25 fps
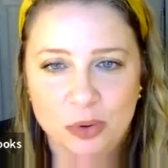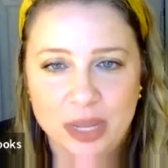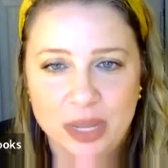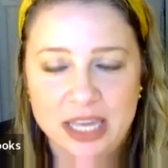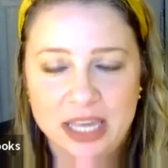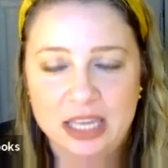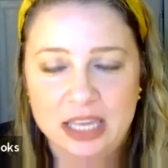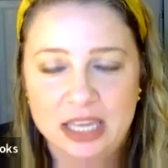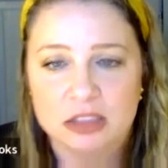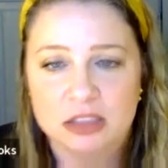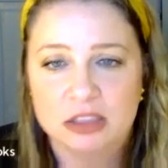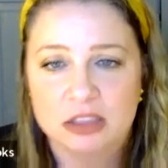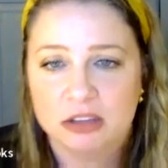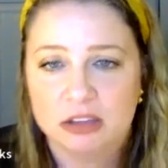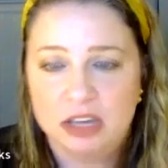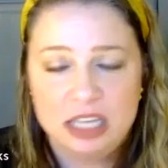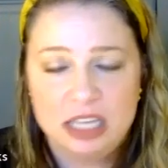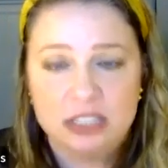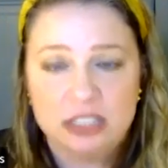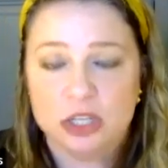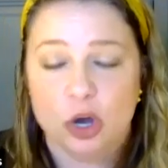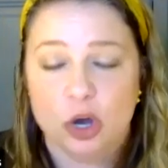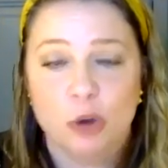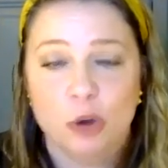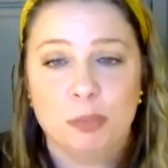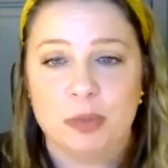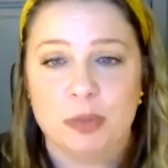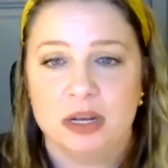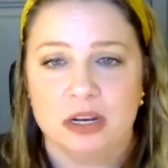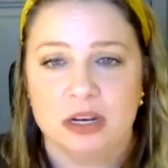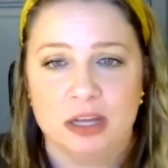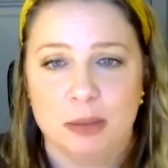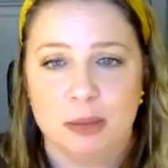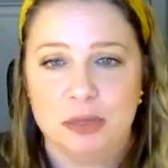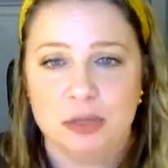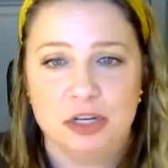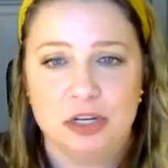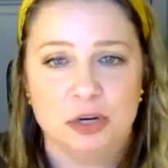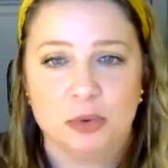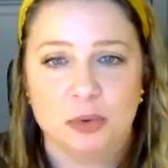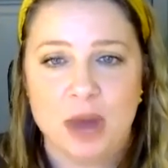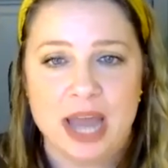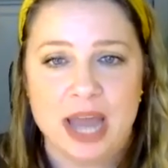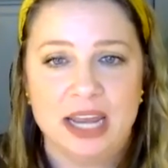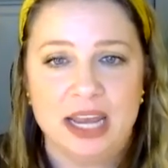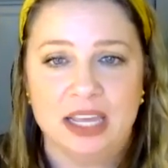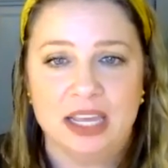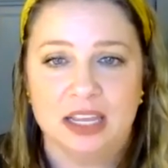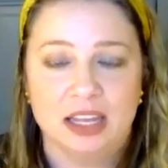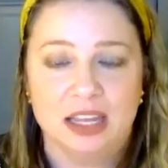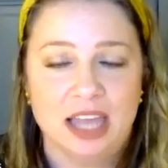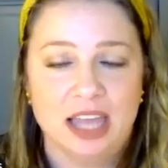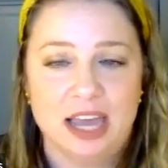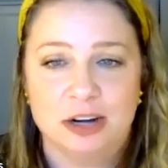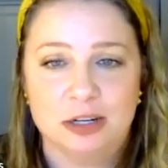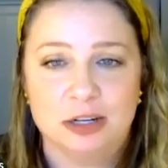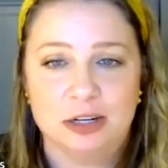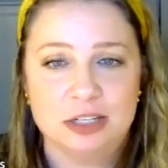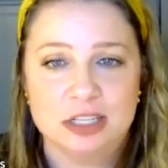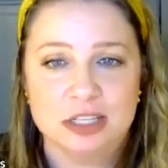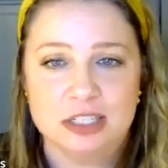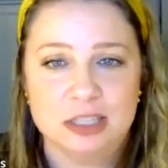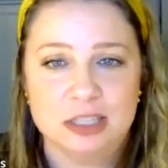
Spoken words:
Like it's open. I mean, you're writing a letter to